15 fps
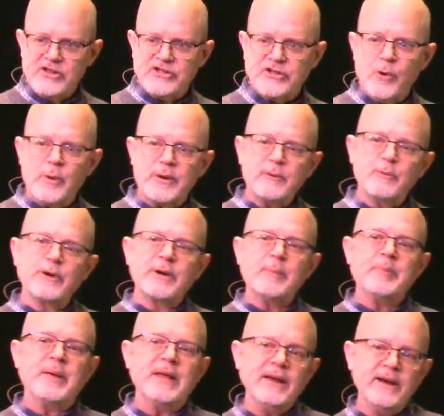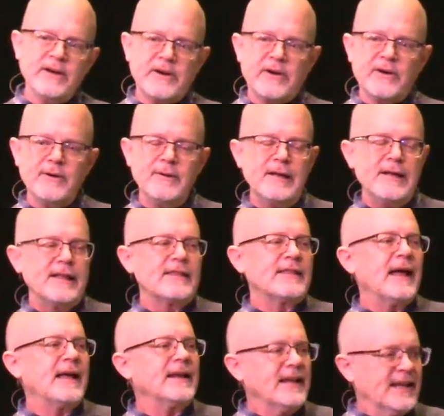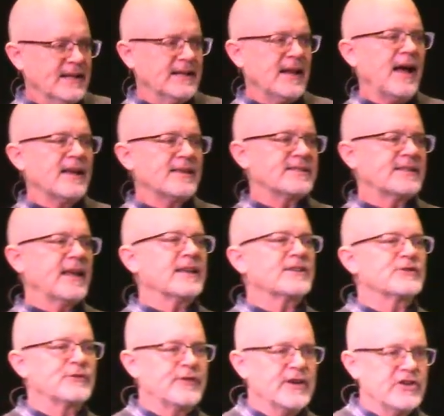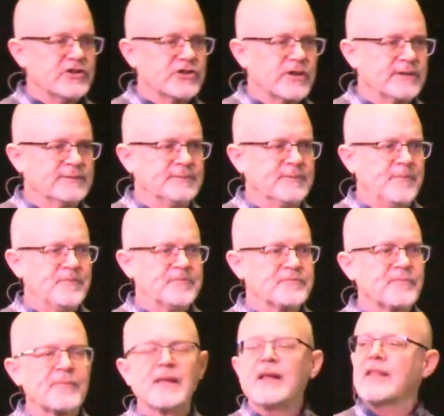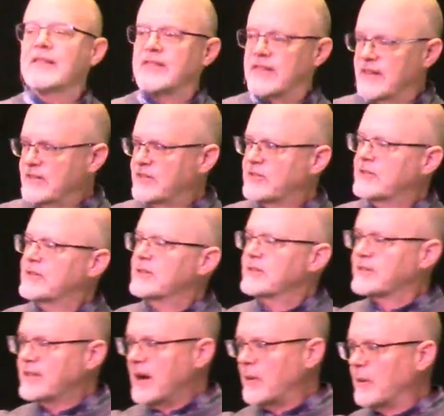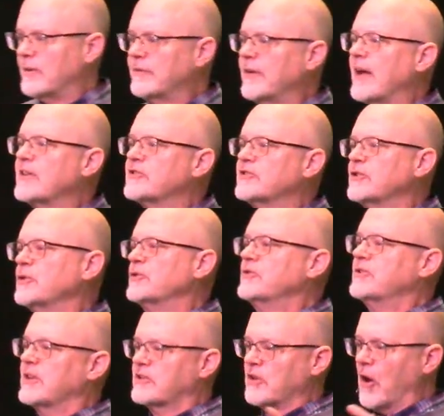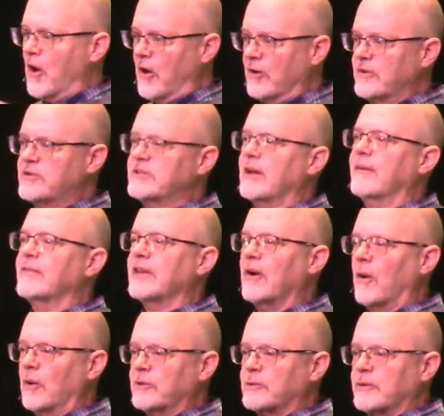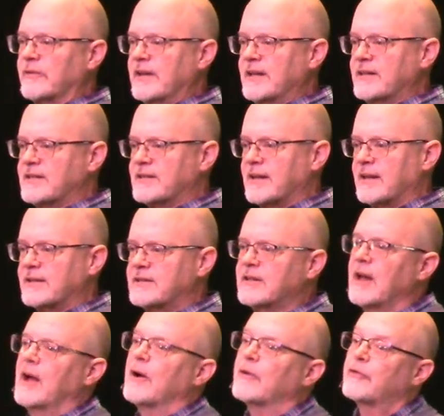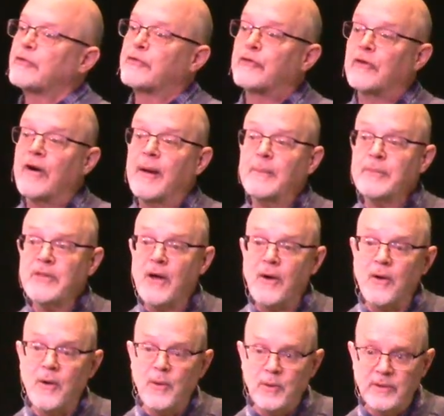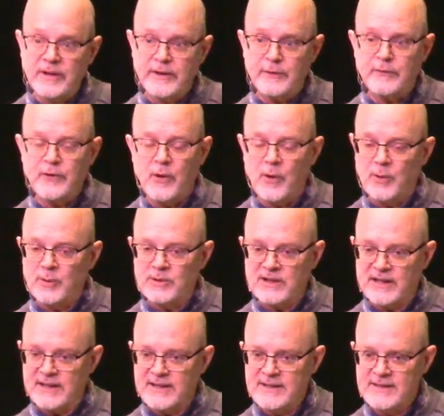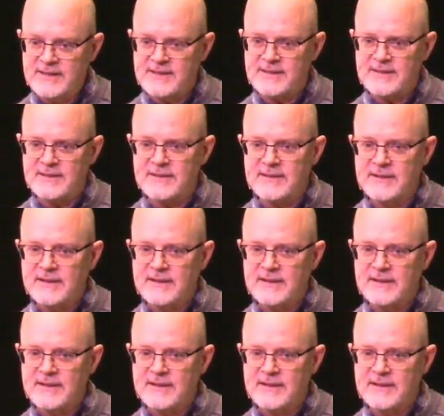So it would appear that in Isaiah's vision, this seraph has used the tongs of the altar of incense from the Holy of Holies